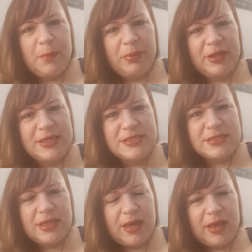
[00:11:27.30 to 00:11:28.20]

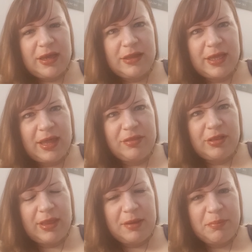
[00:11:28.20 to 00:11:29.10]
Please uh, click on the
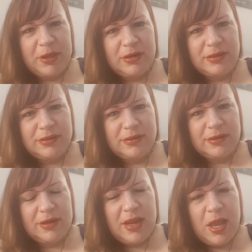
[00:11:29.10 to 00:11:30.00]
like button.
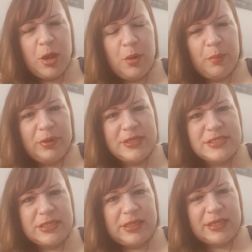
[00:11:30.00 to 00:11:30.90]
Please
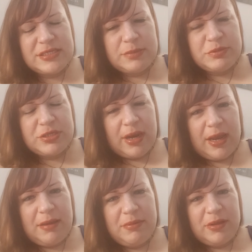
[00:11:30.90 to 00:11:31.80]
click
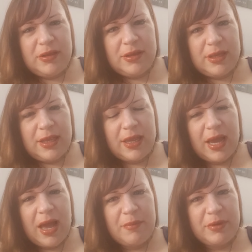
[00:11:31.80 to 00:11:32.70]
subscribe and
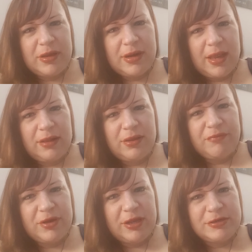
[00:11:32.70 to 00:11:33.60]
comment. I'd
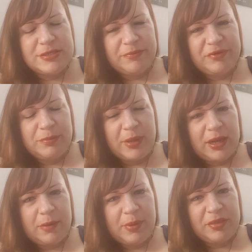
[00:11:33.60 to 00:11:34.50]
love to hear some
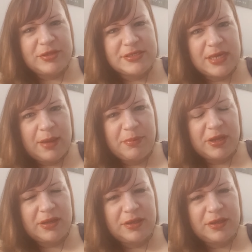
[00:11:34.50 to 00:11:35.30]
feedback about this topic.